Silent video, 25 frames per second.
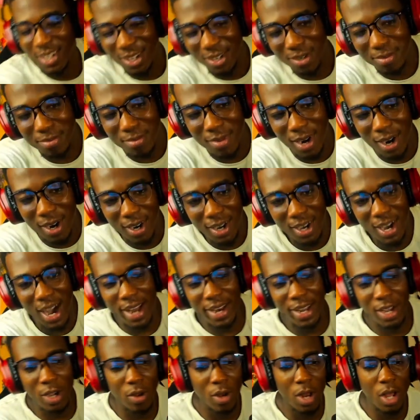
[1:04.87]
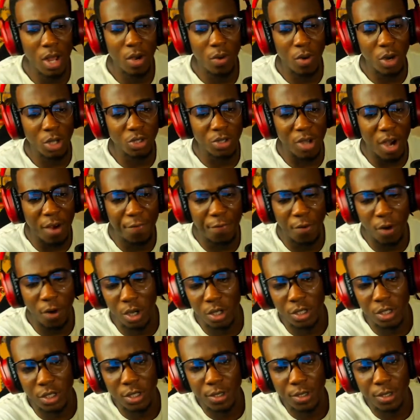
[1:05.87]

Okpo, Adekunle, what do you have for us?